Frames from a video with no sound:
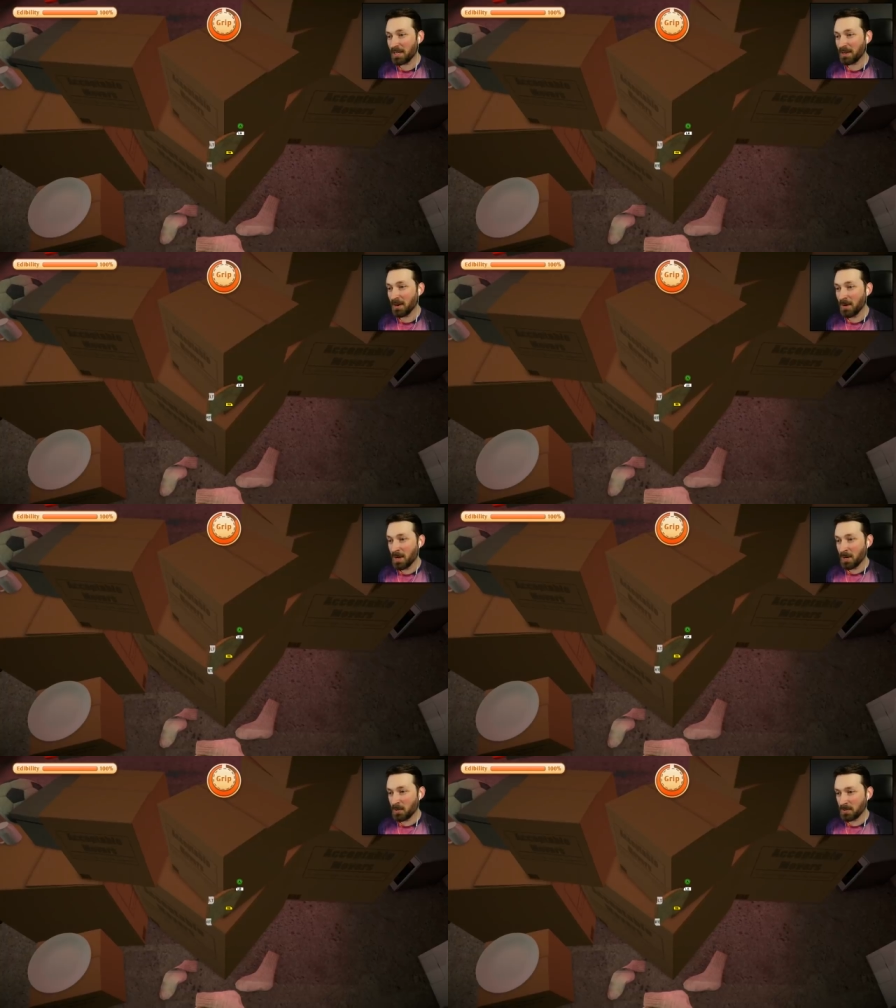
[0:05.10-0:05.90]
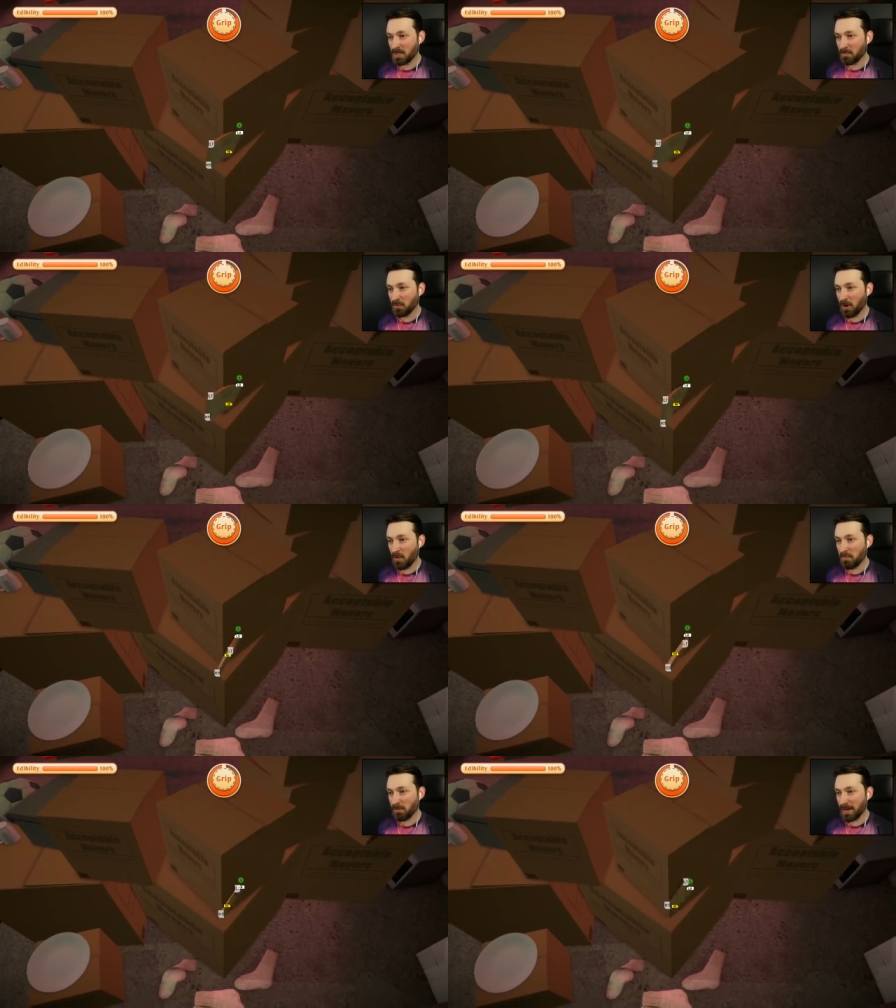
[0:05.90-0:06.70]
go. Who's the pro
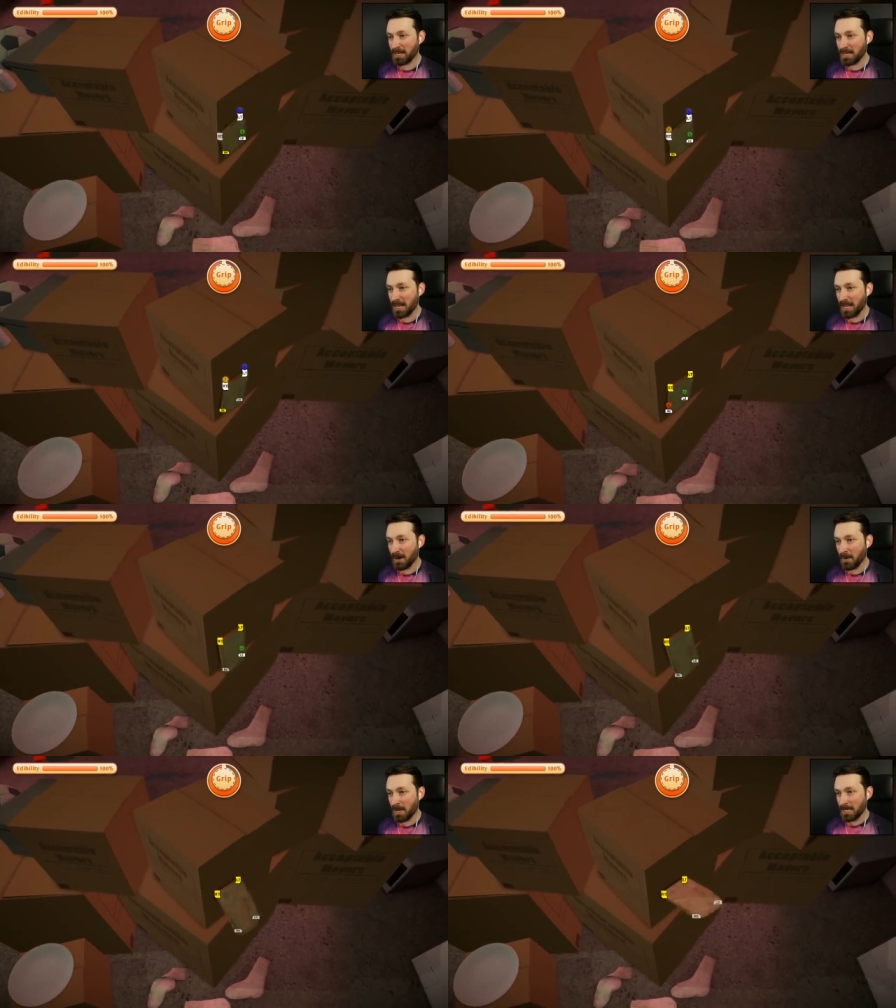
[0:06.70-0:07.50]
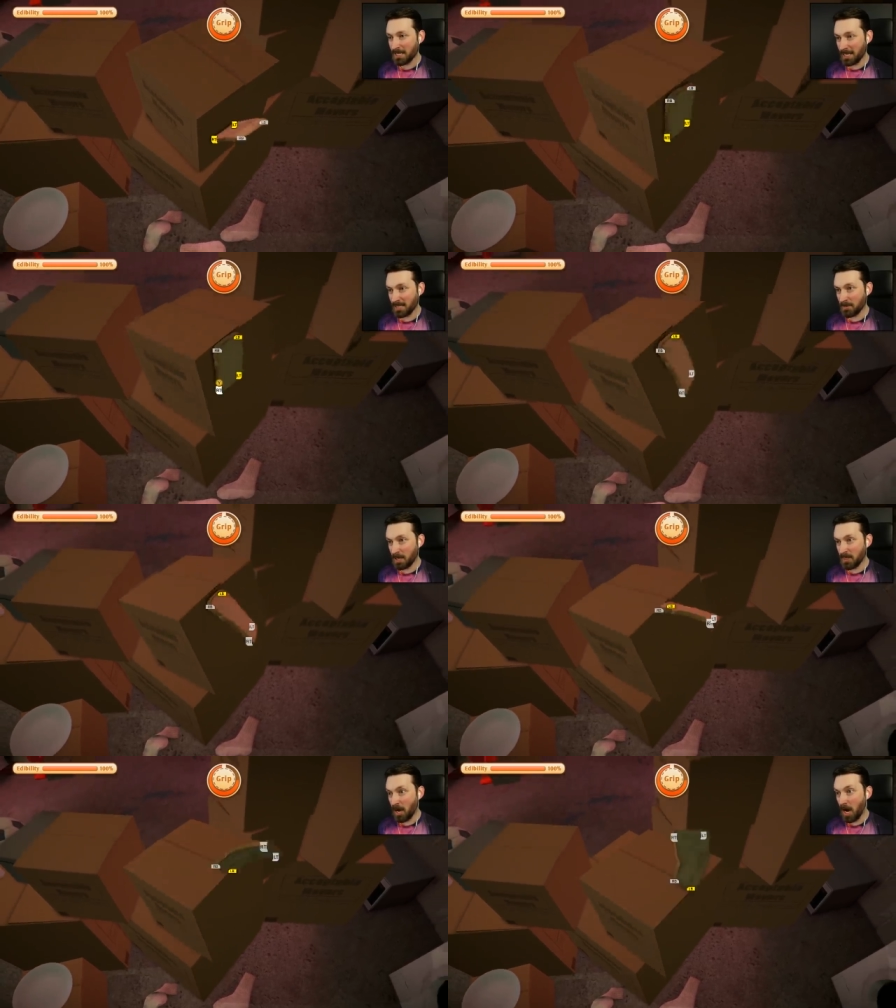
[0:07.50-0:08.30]
bred now? That's what
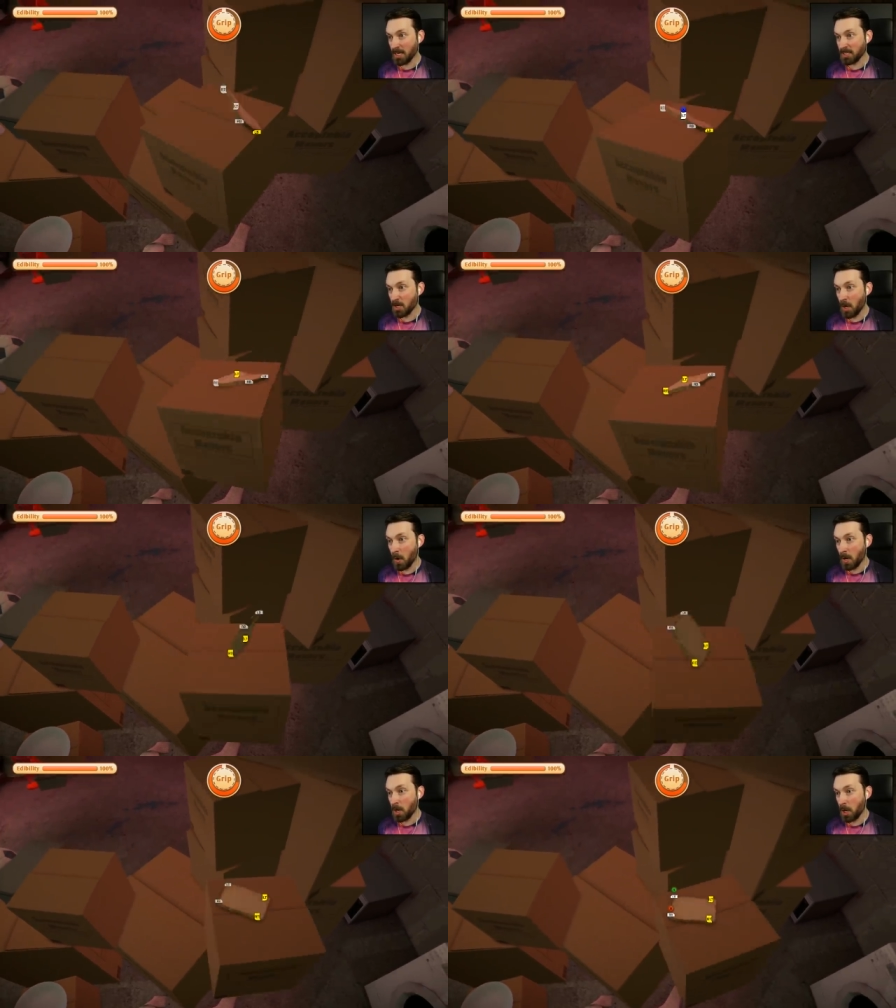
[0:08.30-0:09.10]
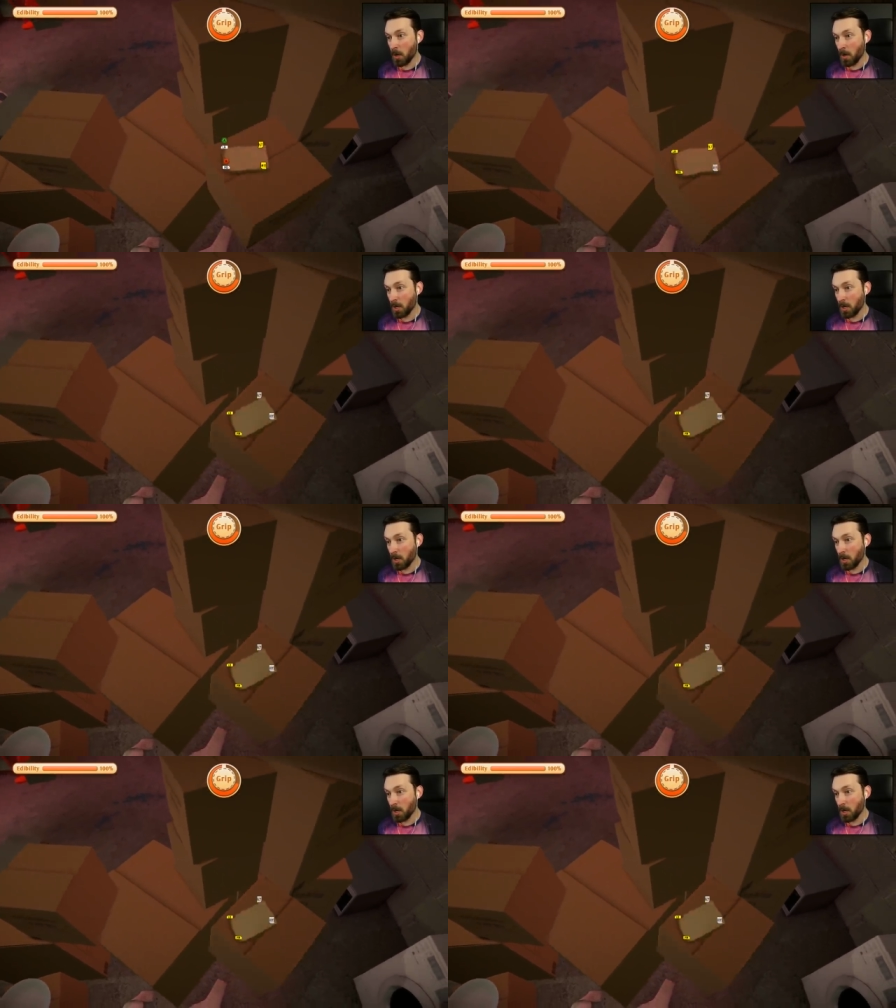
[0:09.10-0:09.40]
I thought. New, new,